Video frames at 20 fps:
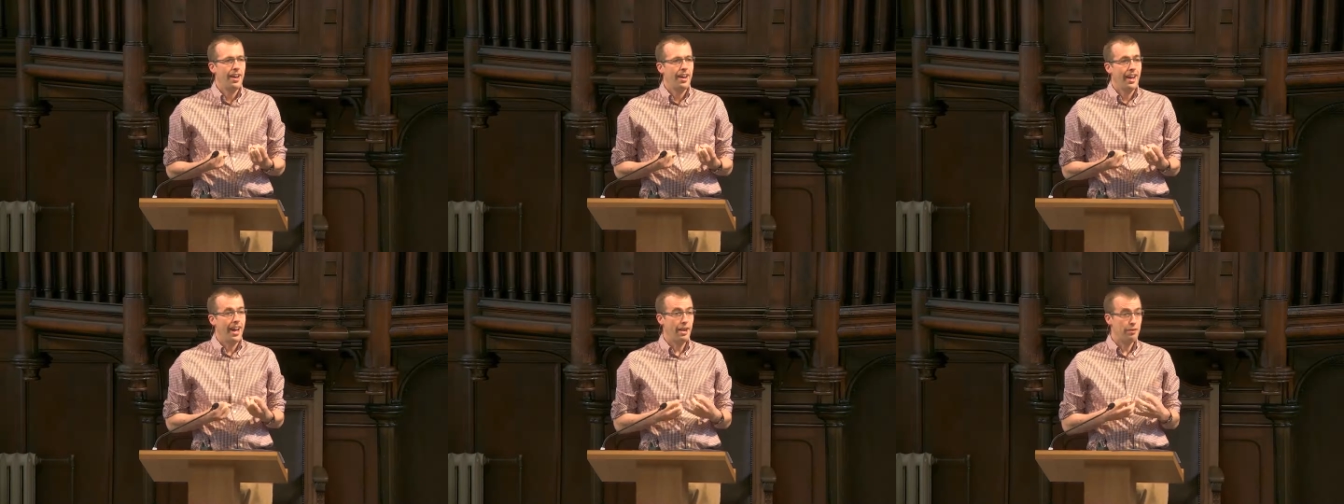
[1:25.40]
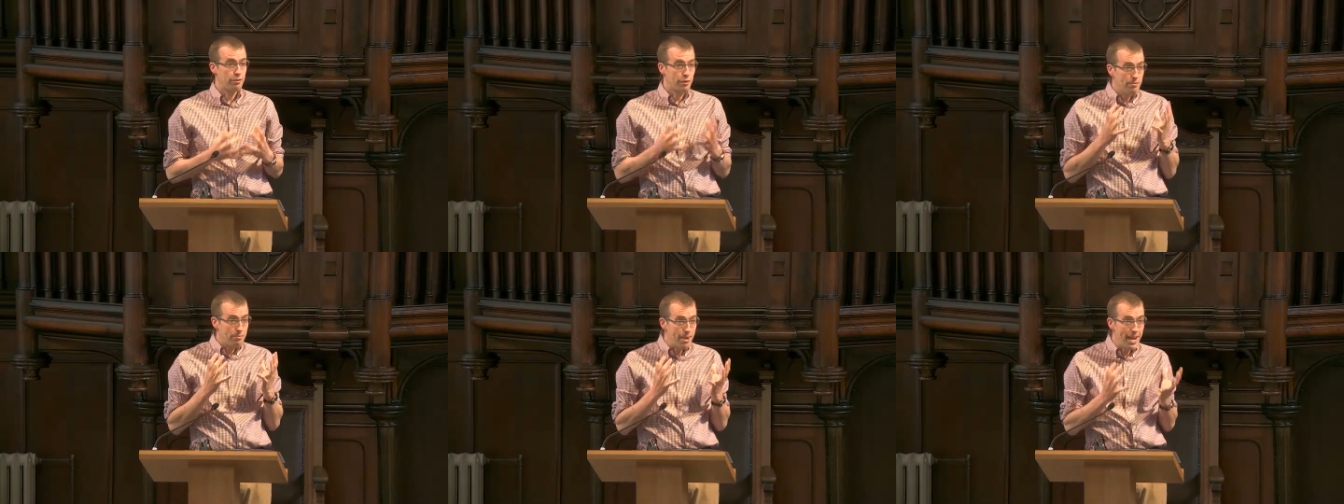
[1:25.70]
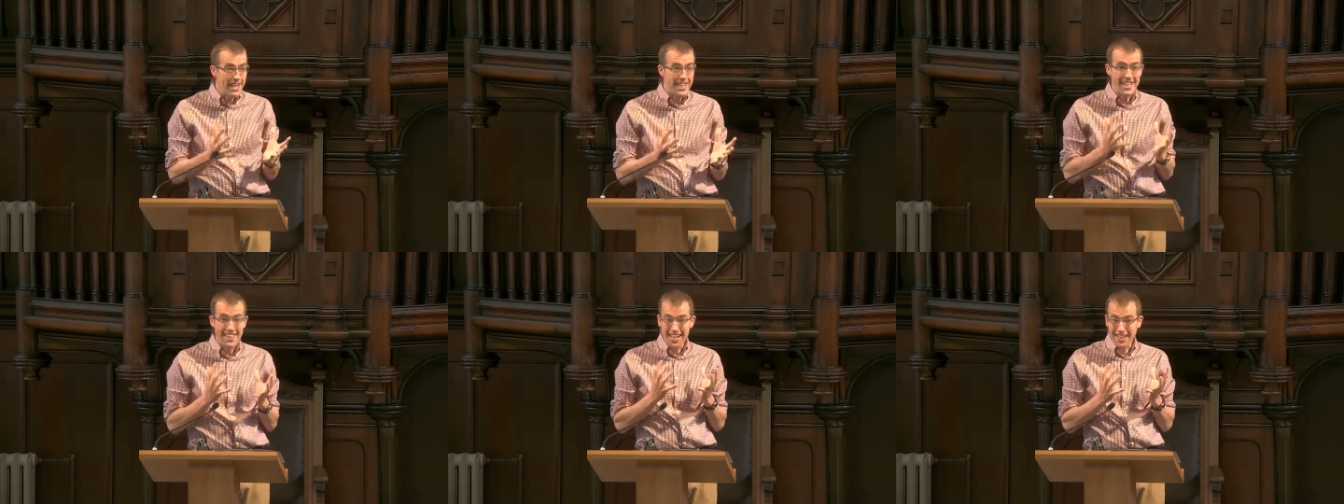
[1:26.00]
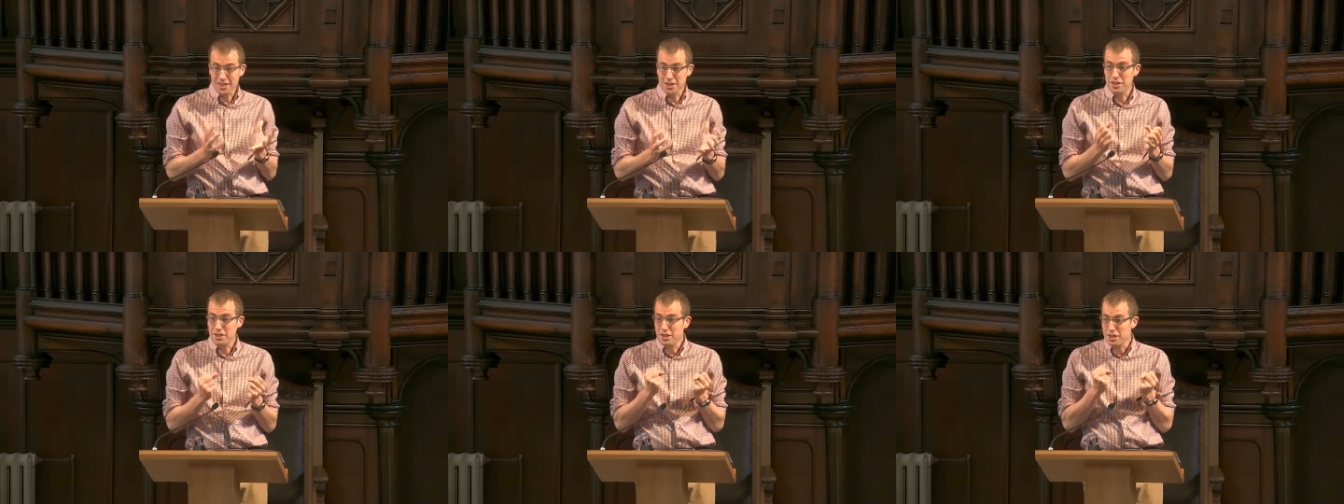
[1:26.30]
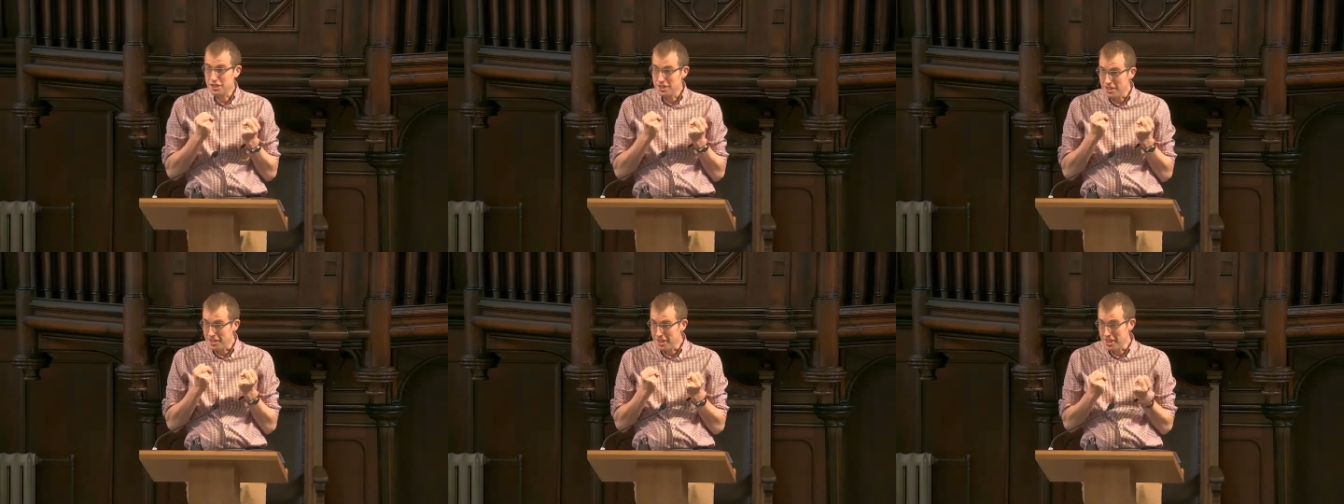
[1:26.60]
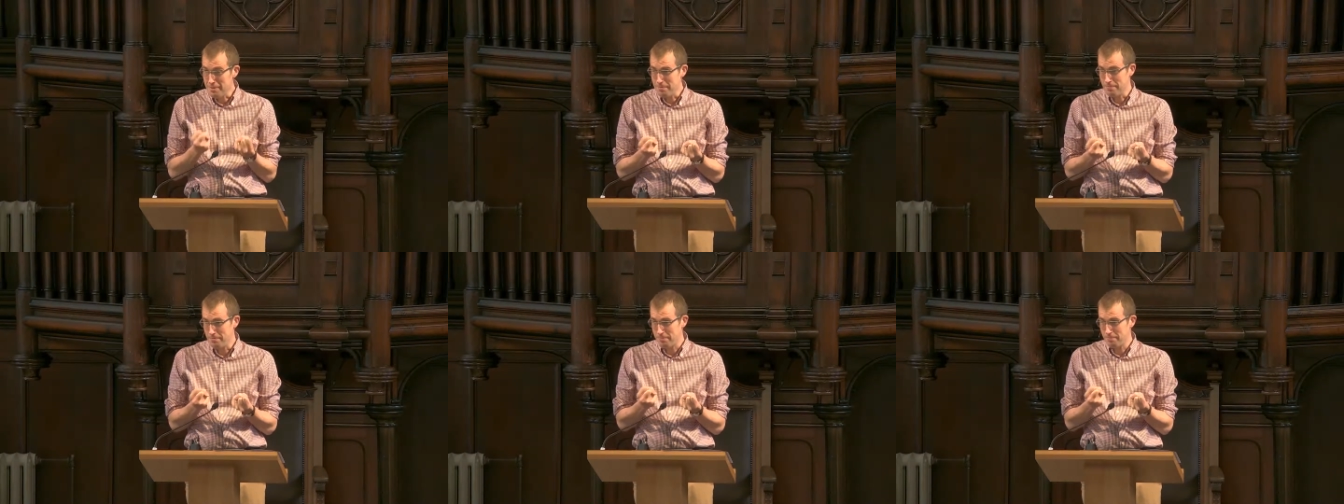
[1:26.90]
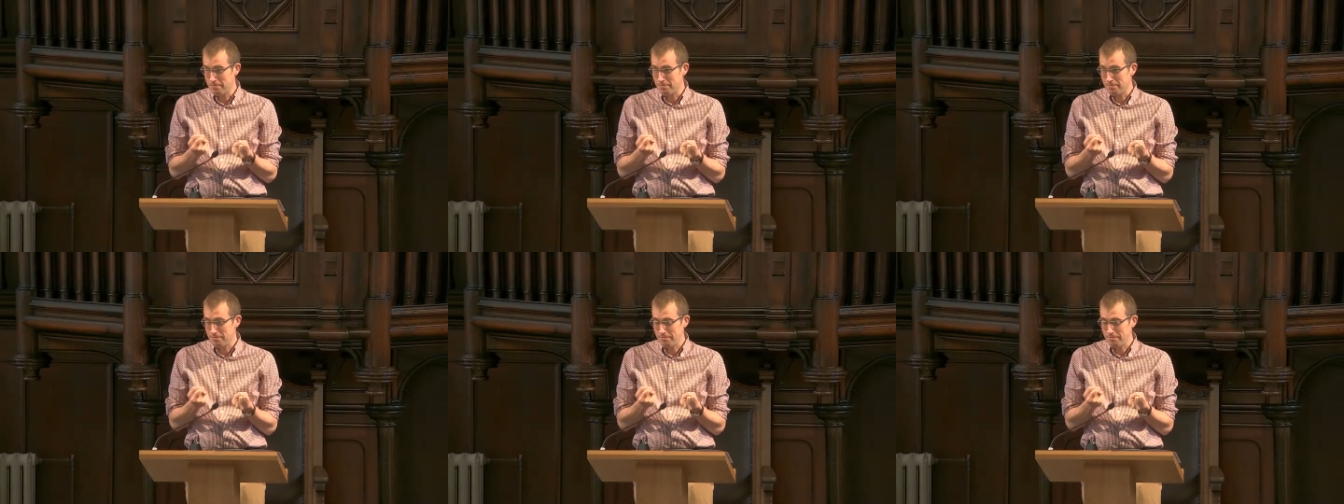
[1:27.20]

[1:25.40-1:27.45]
And for many, that's the dream.